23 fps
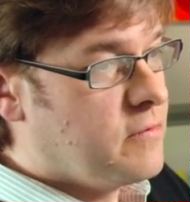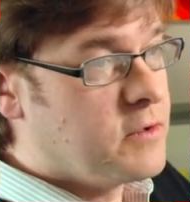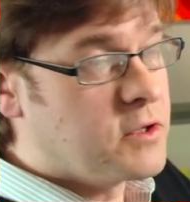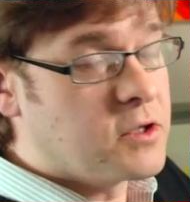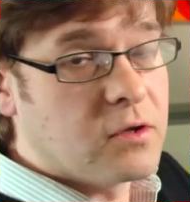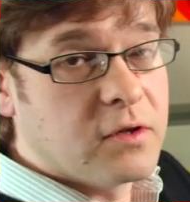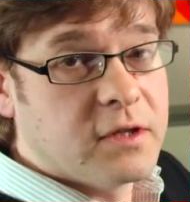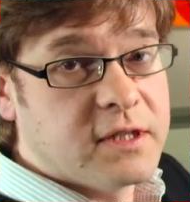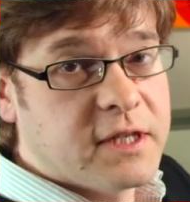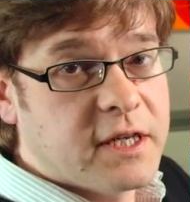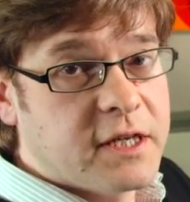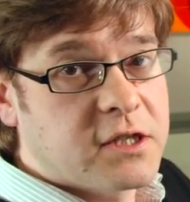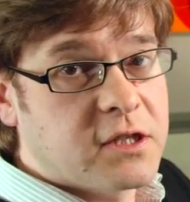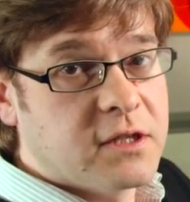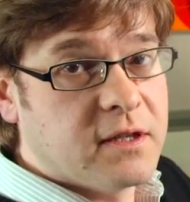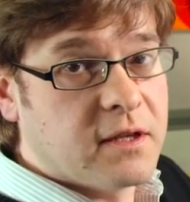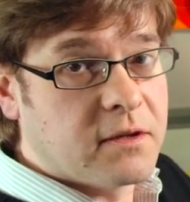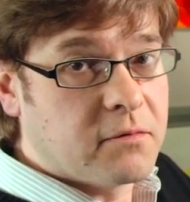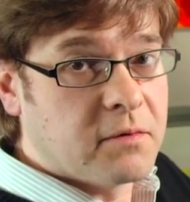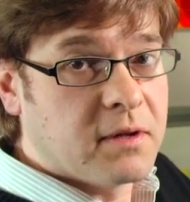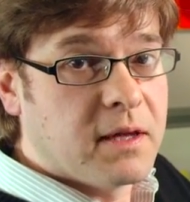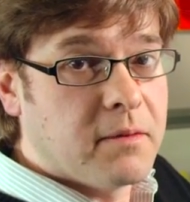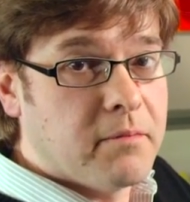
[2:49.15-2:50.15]
visualization
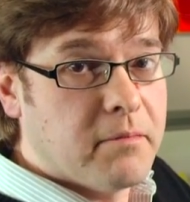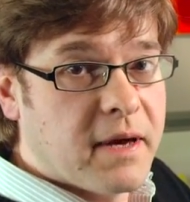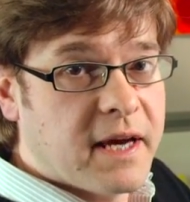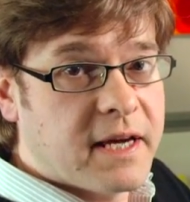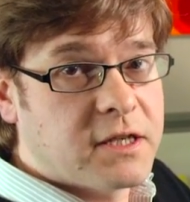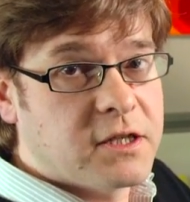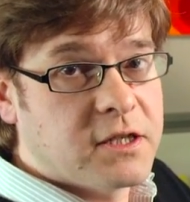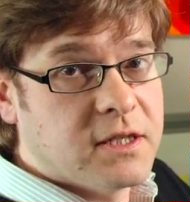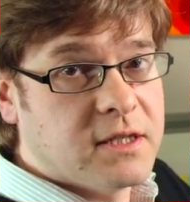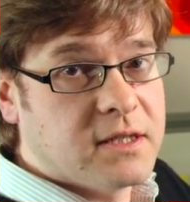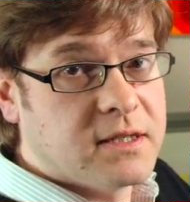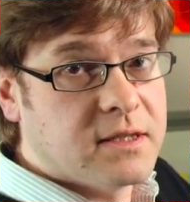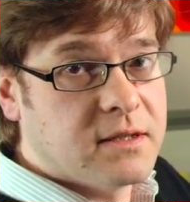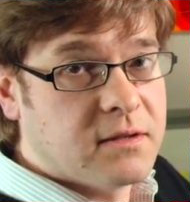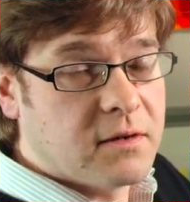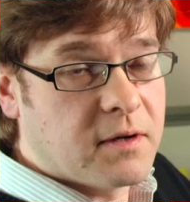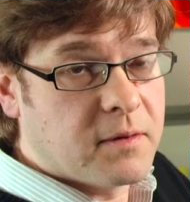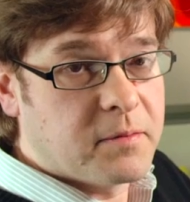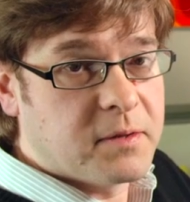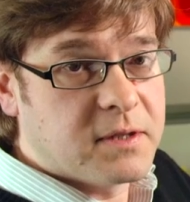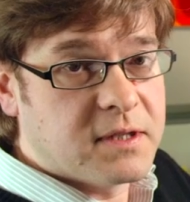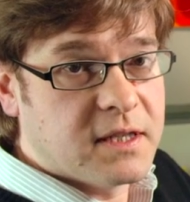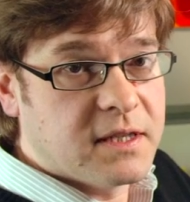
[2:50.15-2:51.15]
that really matches the
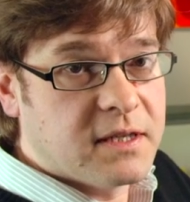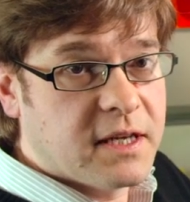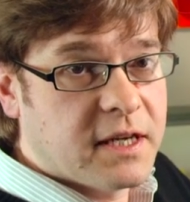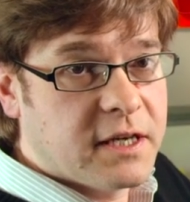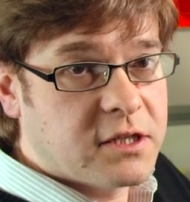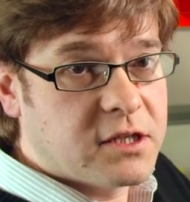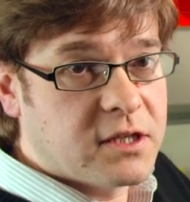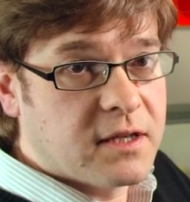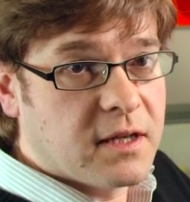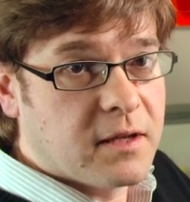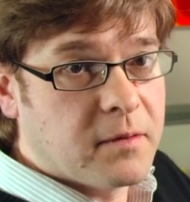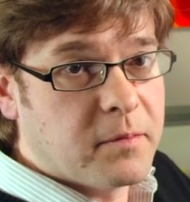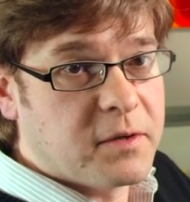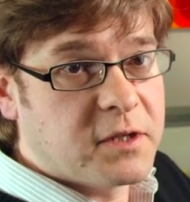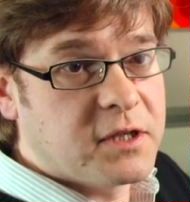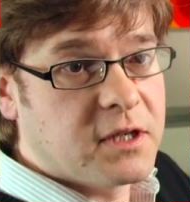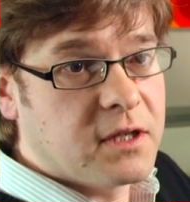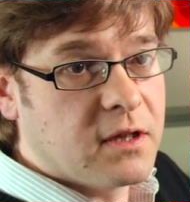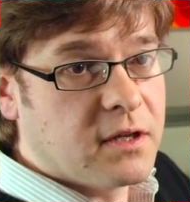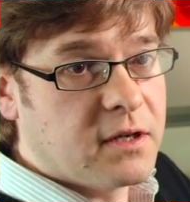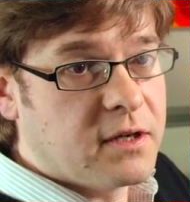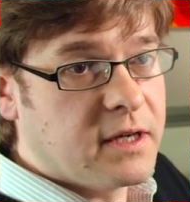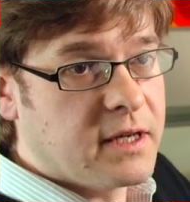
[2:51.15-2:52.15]
representation that
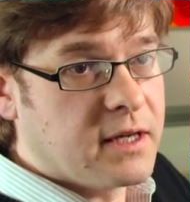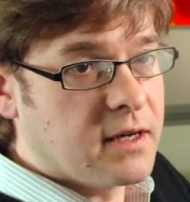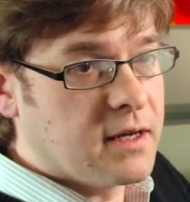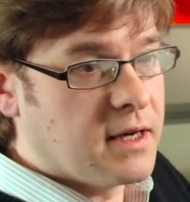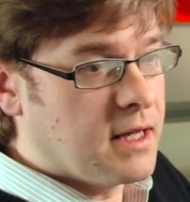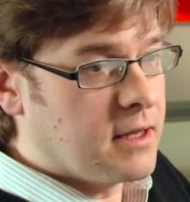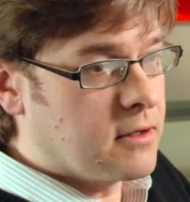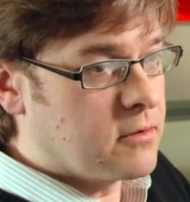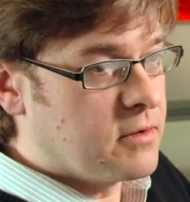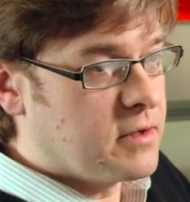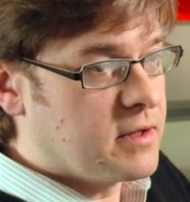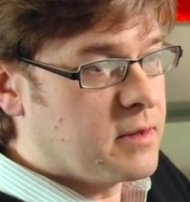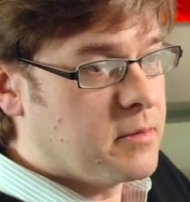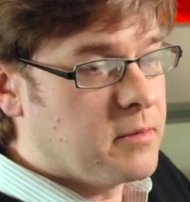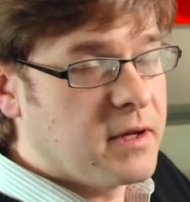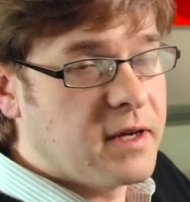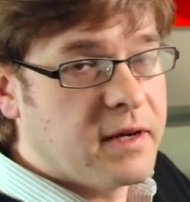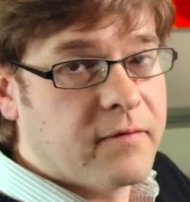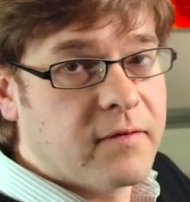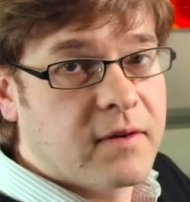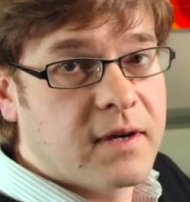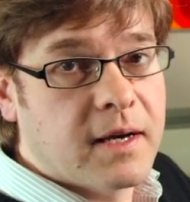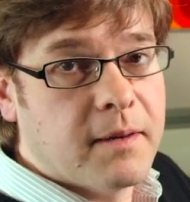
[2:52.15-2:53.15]
machine learning algorithm
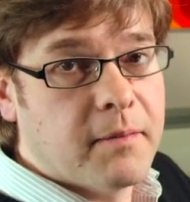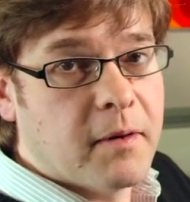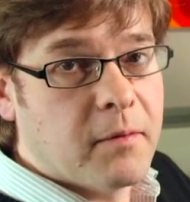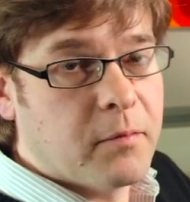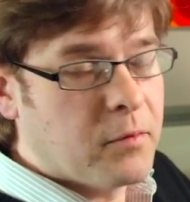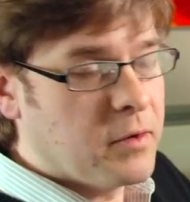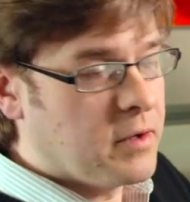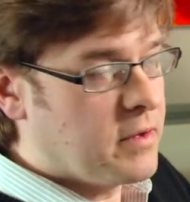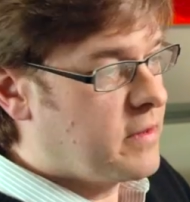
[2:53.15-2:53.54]
have come up